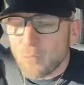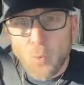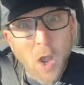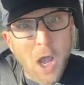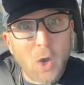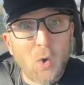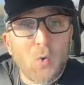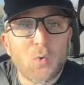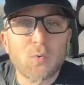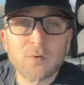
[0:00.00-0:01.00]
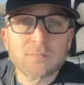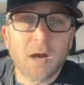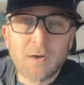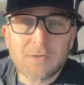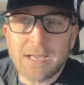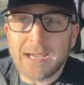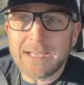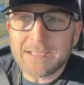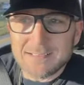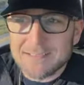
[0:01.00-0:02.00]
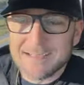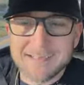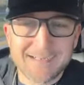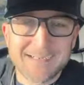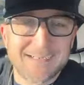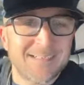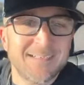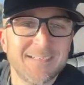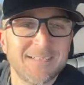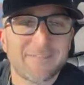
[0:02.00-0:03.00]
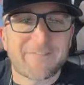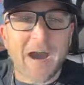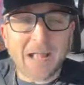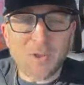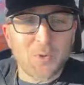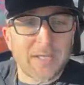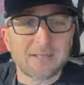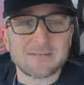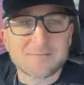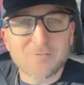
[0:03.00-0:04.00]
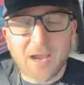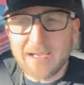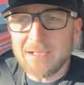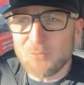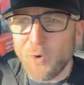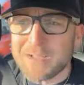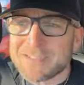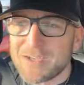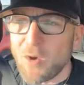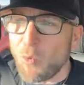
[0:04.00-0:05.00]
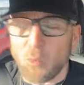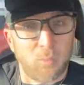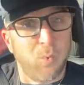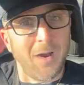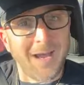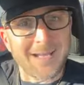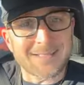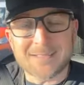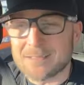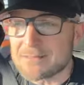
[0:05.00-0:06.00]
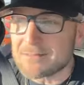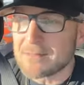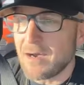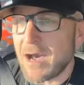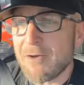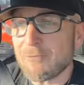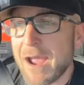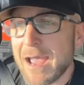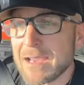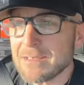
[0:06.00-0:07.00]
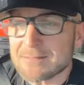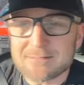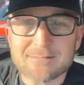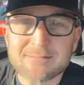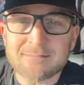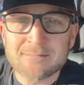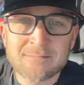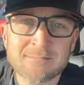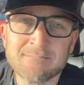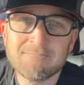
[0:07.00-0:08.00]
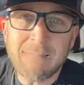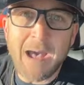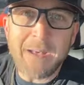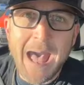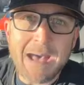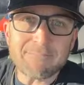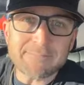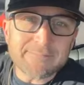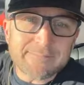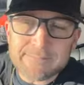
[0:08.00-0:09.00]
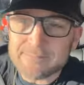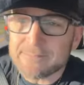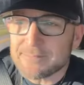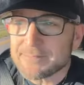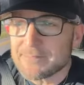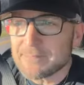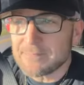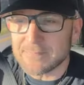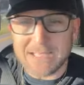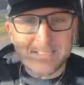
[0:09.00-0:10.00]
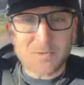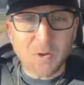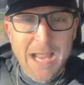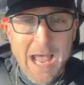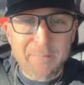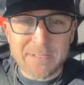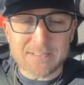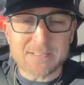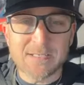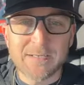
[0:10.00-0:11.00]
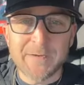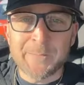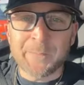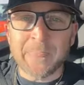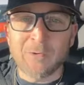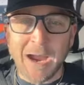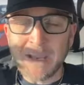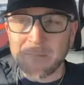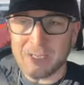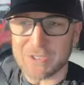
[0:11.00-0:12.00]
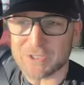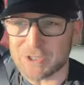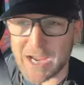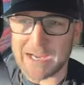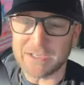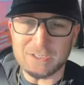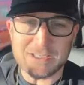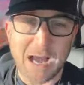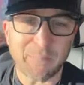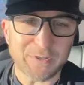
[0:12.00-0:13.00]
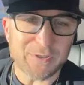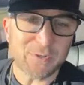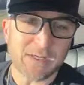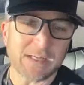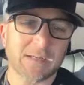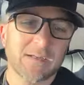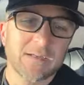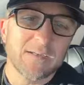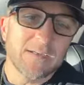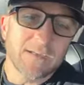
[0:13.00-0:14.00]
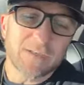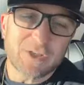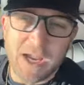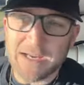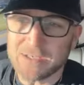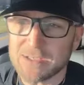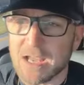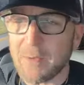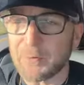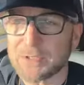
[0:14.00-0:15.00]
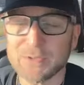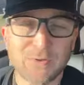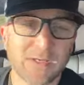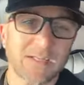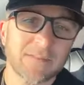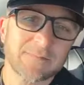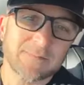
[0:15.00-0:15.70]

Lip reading: whoa, okay. Follow it, right? What? All right. Mama. Let's see what happens, right? Because change is opportunity. Change is opportunity.